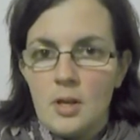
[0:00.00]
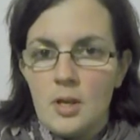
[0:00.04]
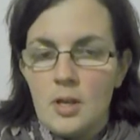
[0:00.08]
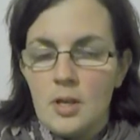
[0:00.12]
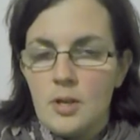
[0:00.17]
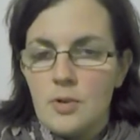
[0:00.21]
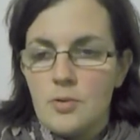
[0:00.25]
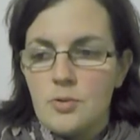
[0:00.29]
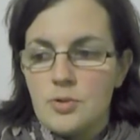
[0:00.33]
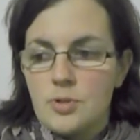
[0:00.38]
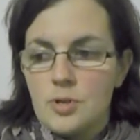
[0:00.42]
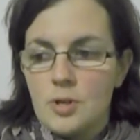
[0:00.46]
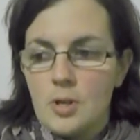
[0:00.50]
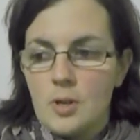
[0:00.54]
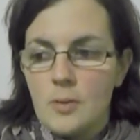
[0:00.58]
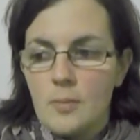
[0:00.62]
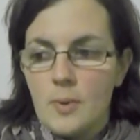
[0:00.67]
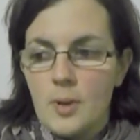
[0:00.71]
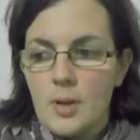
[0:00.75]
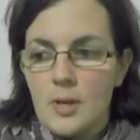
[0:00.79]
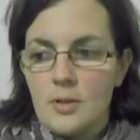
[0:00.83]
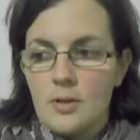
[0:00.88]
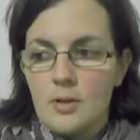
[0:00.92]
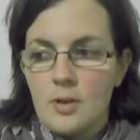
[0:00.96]
He usually
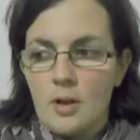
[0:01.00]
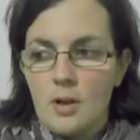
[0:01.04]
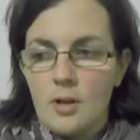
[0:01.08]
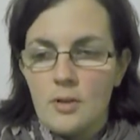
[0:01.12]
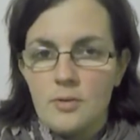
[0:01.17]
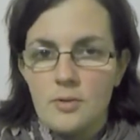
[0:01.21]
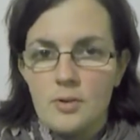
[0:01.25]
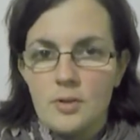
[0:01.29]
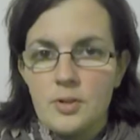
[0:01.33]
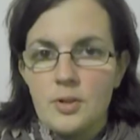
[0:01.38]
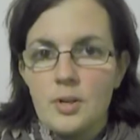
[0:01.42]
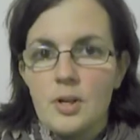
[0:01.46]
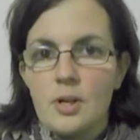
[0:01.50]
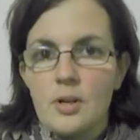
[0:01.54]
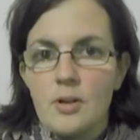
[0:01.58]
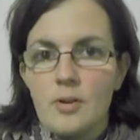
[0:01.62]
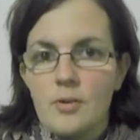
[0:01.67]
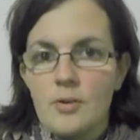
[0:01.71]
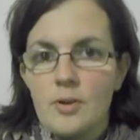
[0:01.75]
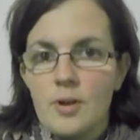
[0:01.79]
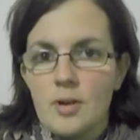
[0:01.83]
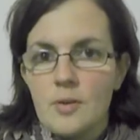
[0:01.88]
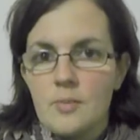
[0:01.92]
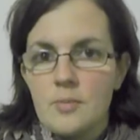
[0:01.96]
weighed 100
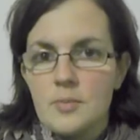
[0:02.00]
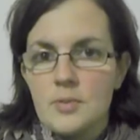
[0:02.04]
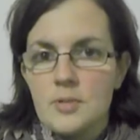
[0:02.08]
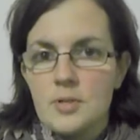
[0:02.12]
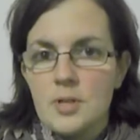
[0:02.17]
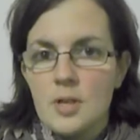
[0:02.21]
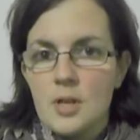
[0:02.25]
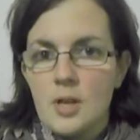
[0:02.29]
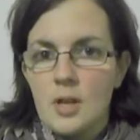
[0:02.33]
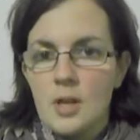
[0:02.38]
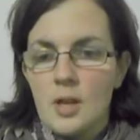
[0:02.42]
kilograms.